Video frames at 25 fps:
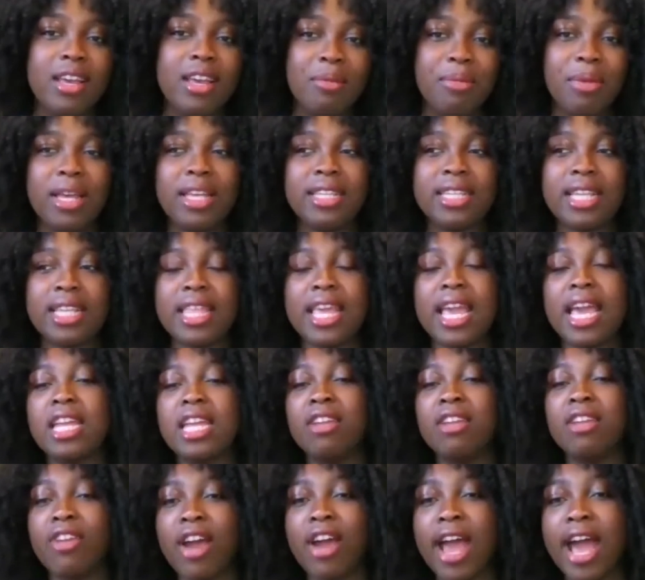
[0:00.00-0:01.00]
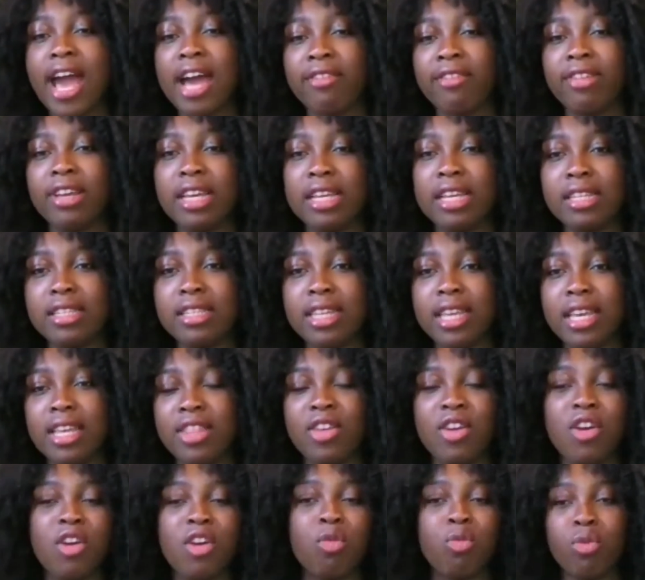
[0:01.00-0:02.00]
Because at the end of our advocacy,
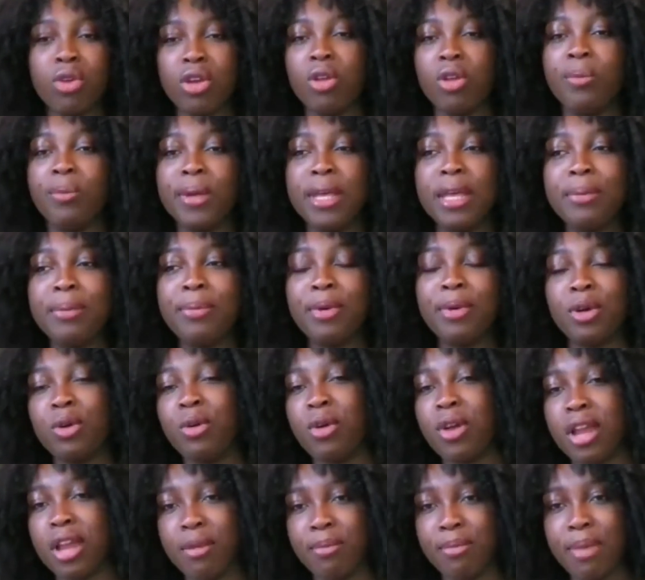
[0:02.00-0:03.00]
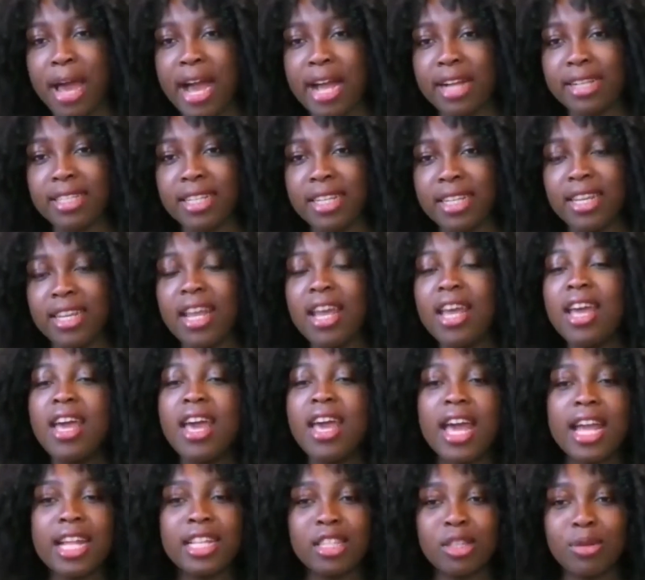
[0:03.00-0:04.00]
there are real people who are impacted
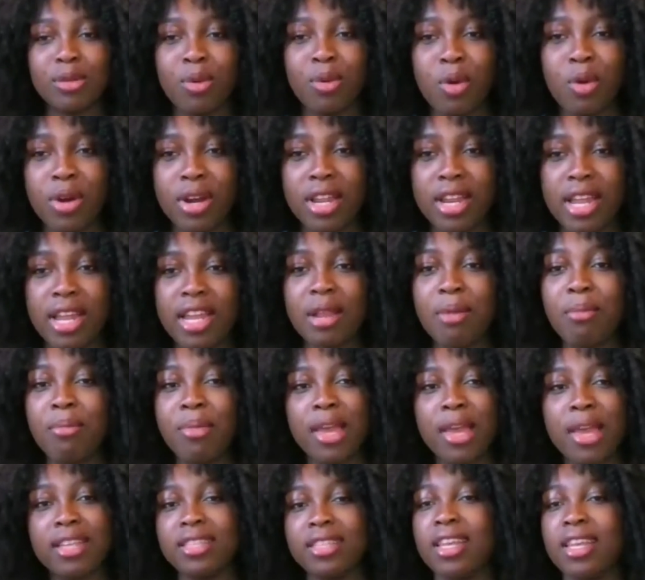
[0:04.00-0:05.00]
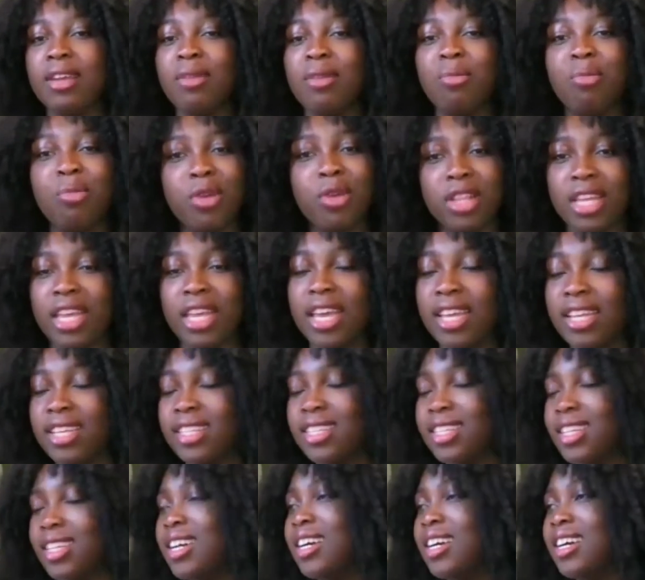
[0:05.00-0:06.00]
and supported, and amazing,
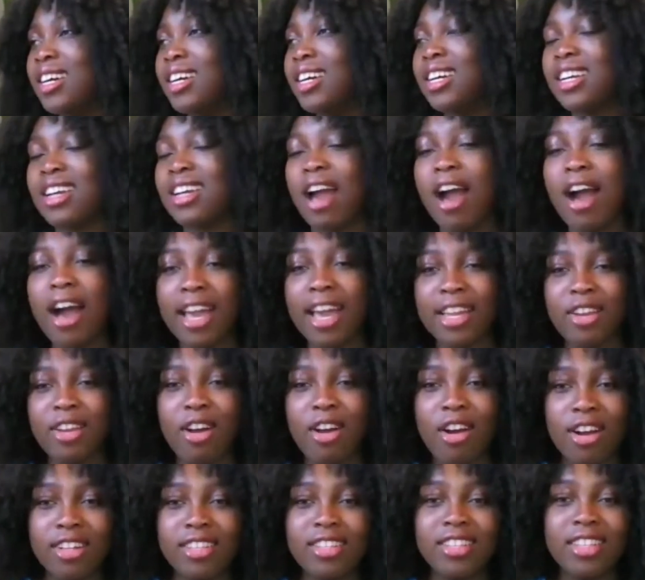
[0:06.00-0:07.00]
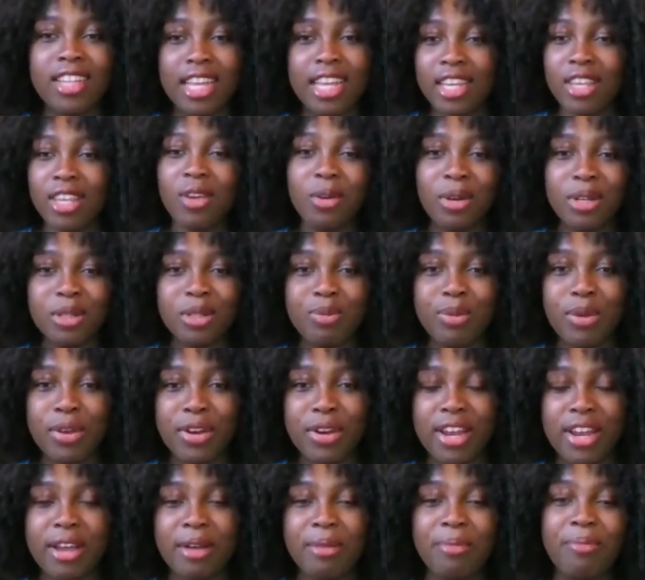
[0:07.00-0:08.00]
brilliant, kind hearts like yours,
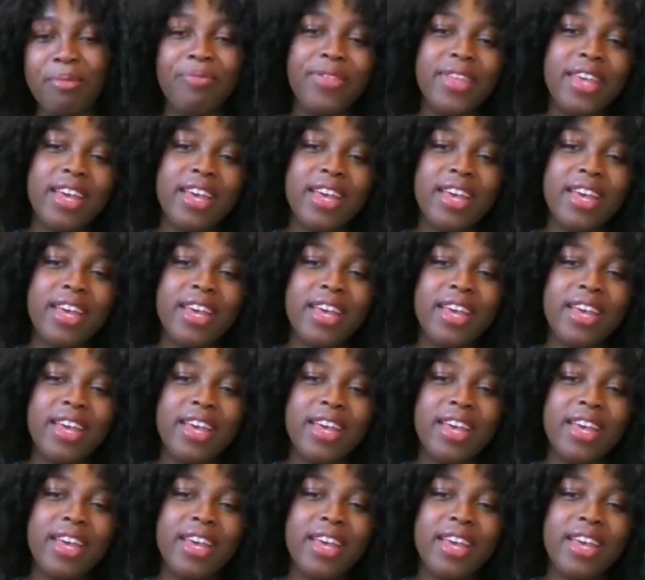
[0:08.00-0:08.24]
Mirriam,